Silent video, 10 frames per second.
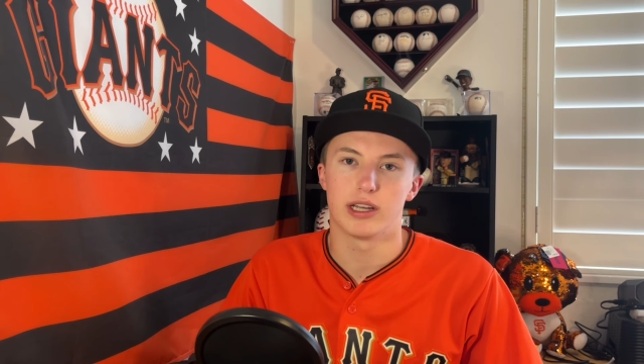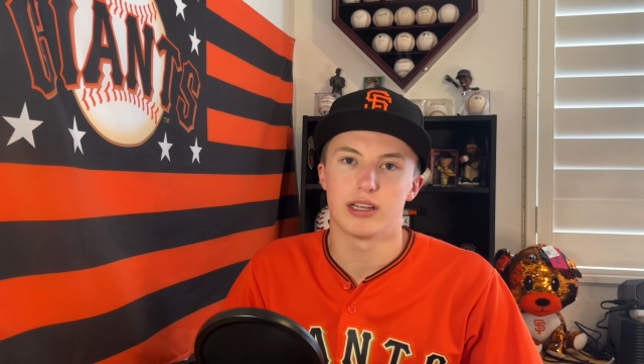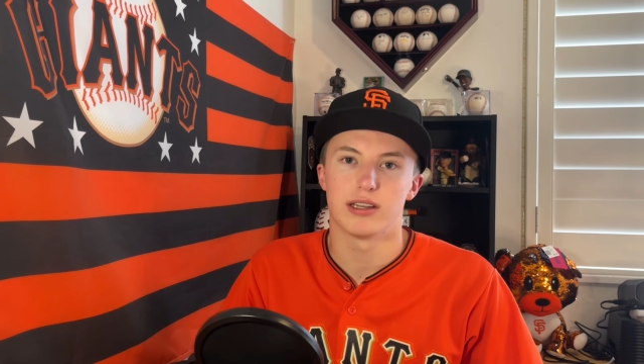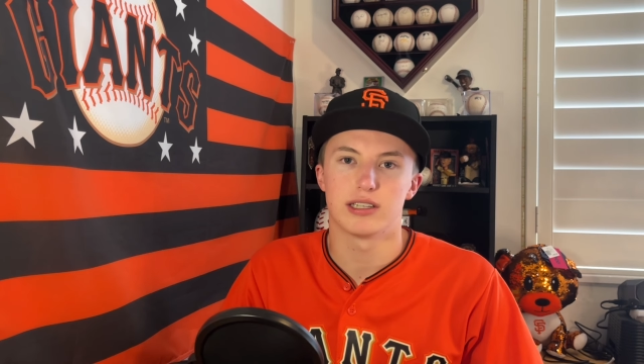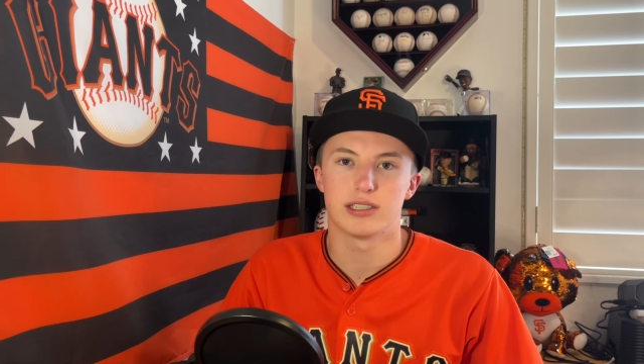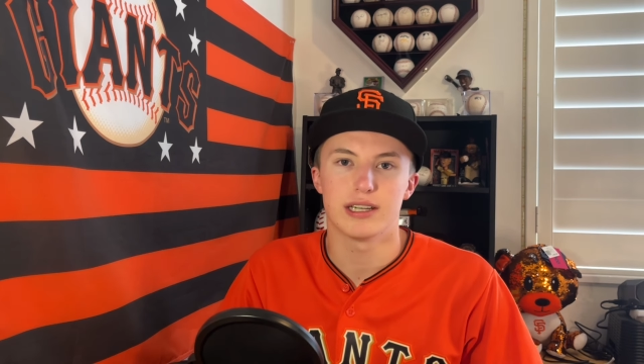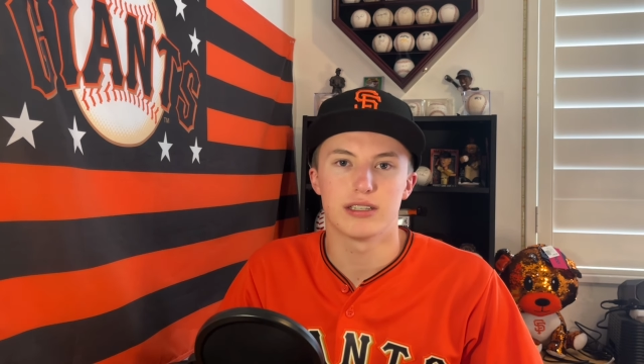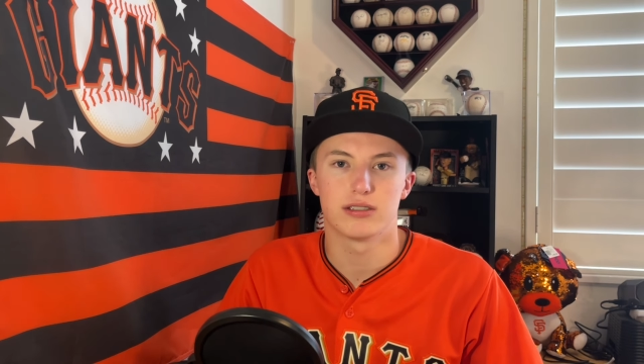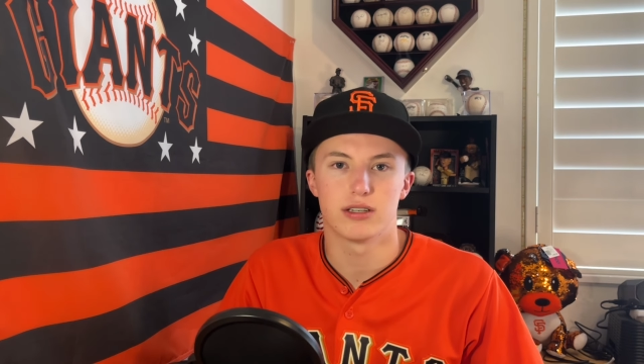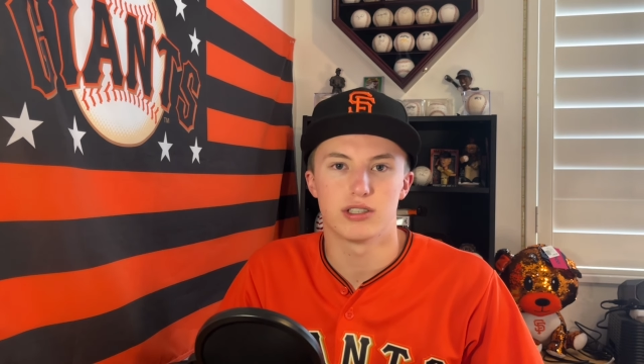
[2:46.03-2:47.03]
and this
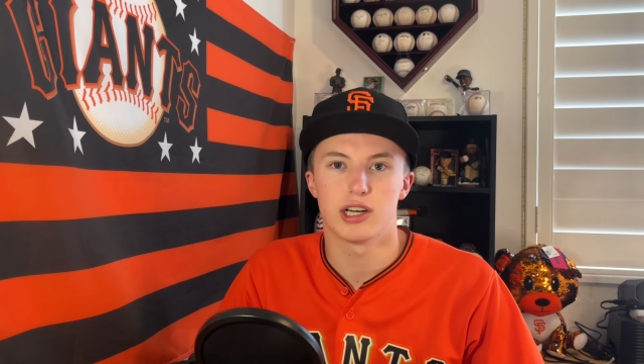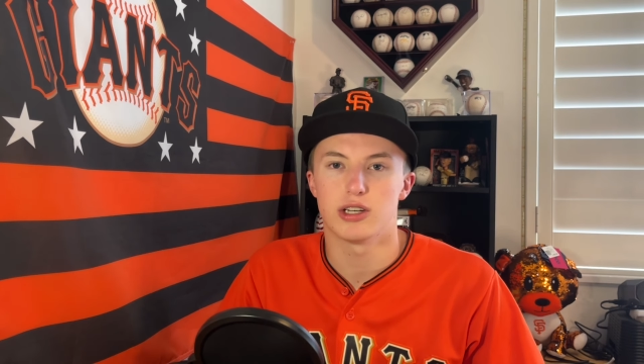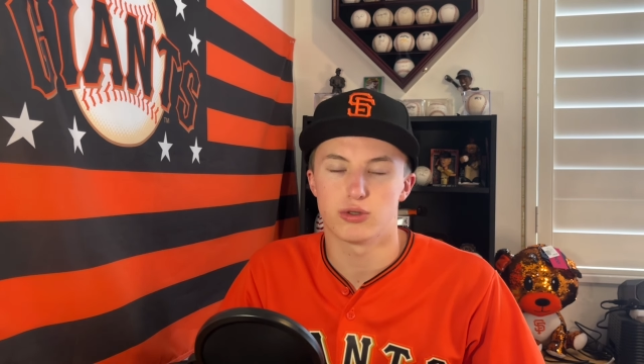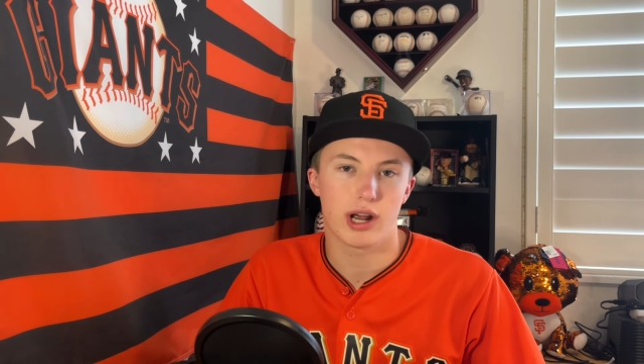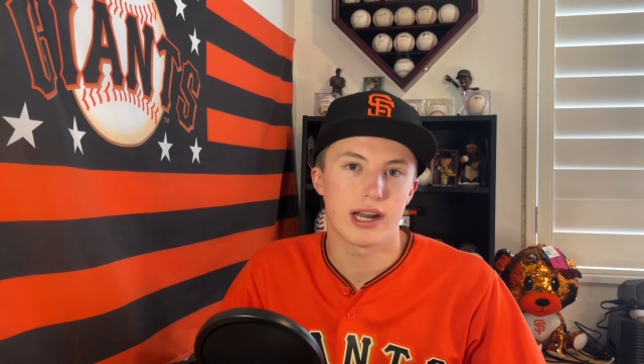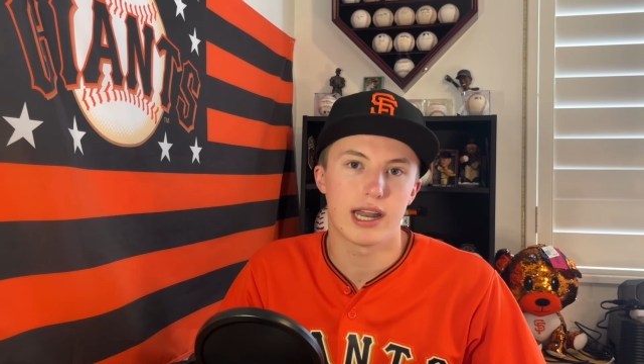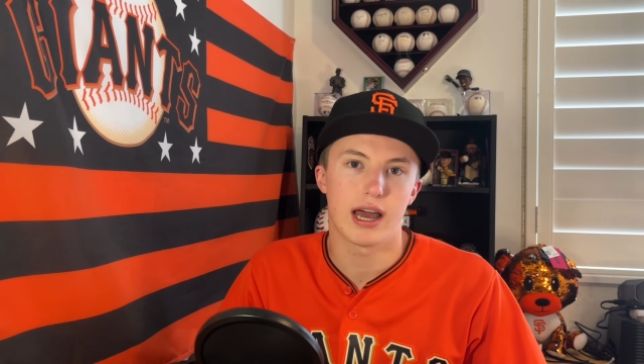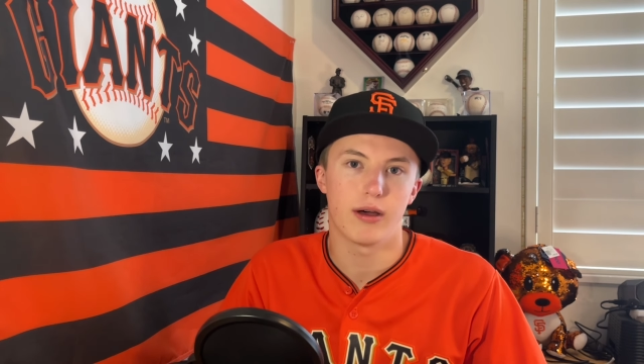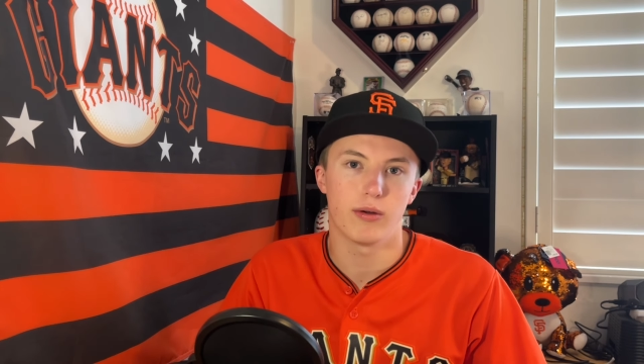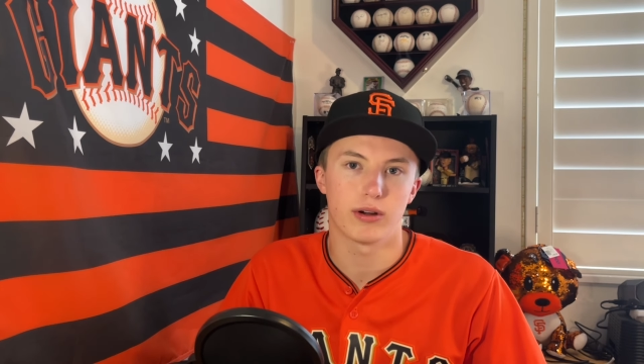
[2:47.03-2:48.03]
needs to change right
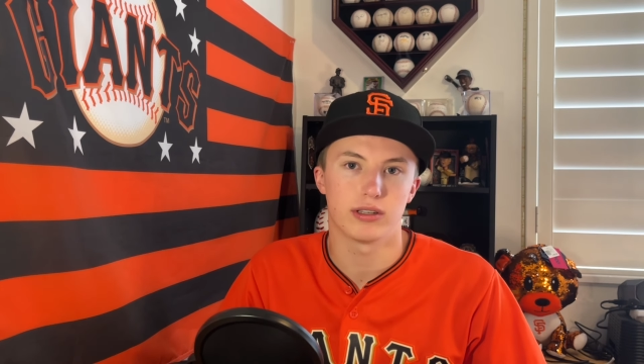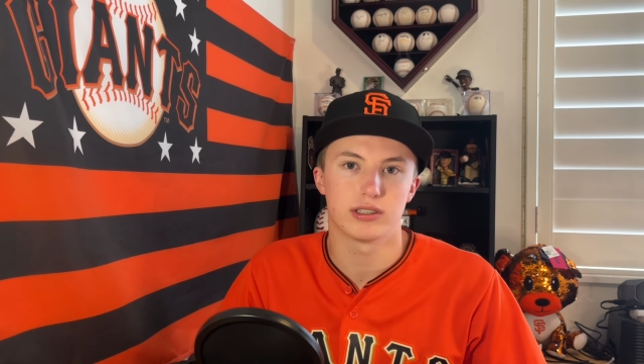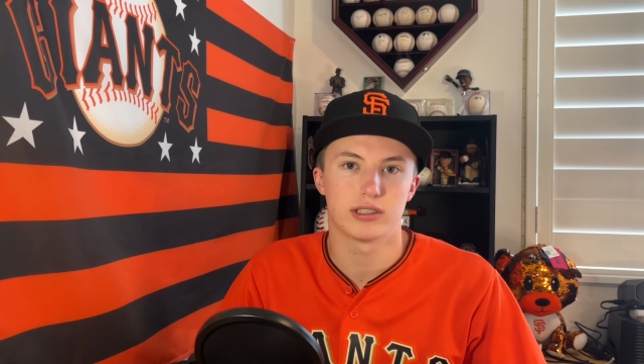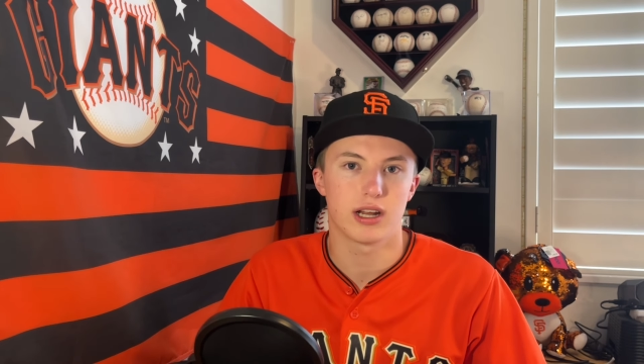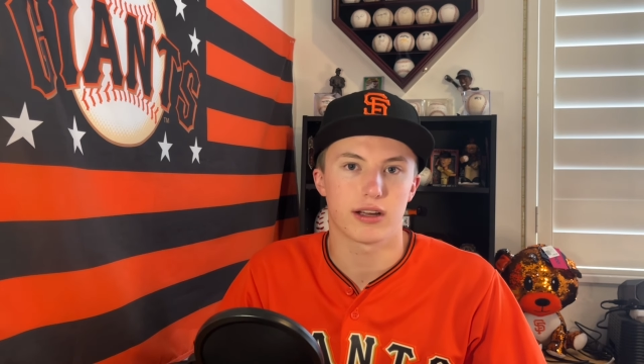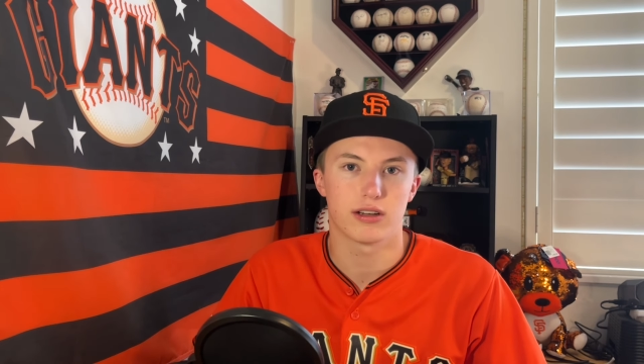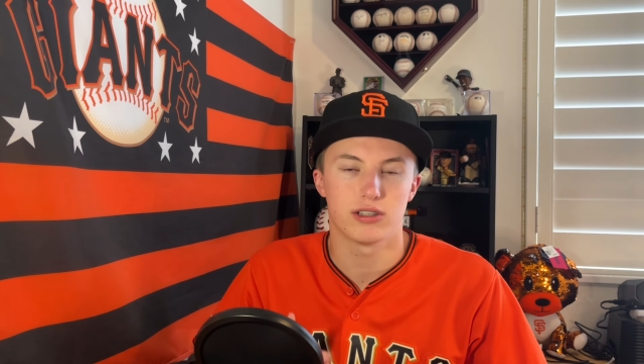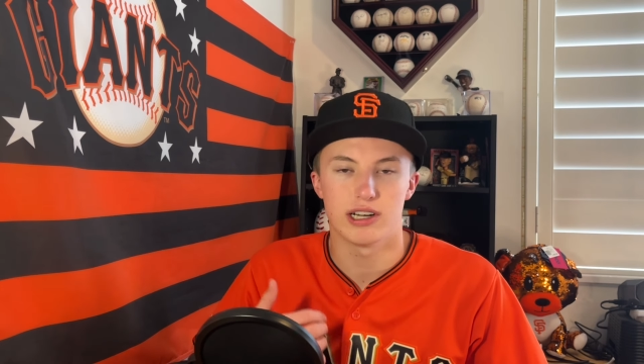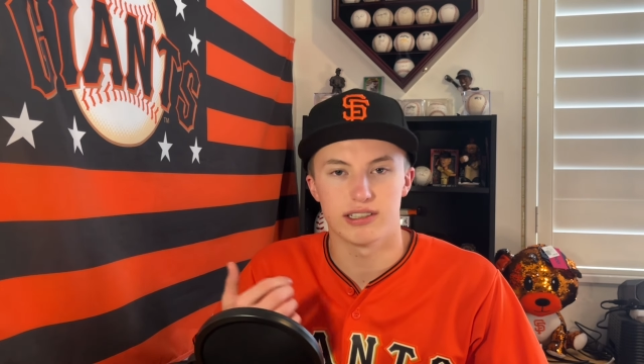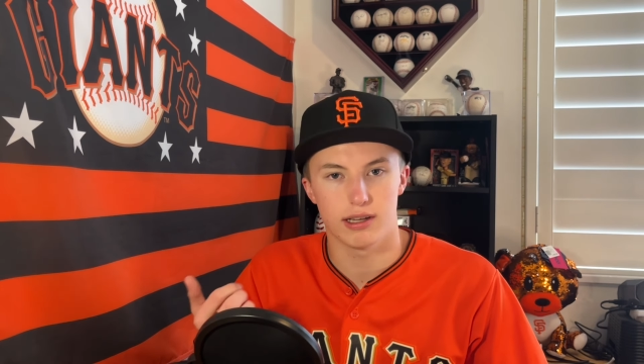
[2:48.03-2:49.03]
now, or else it's not going to
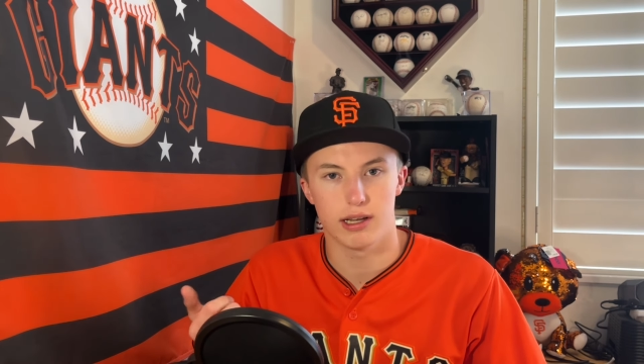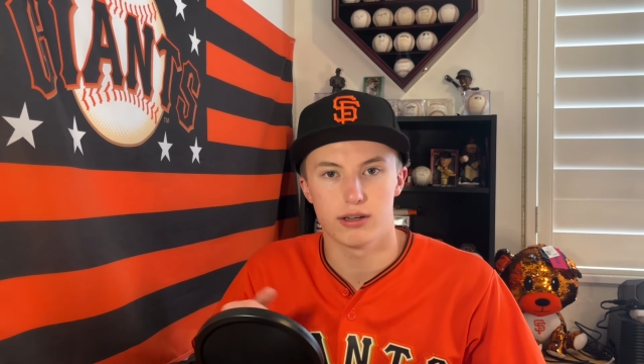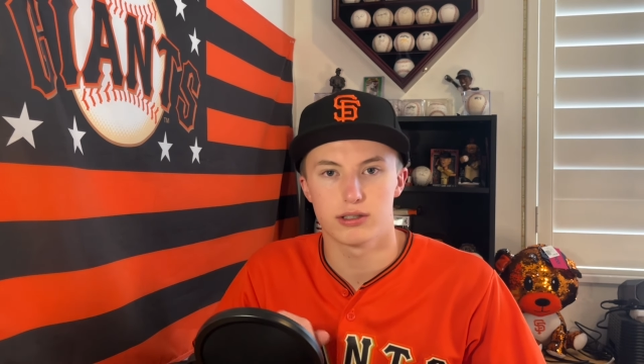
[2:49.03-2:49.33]
change later.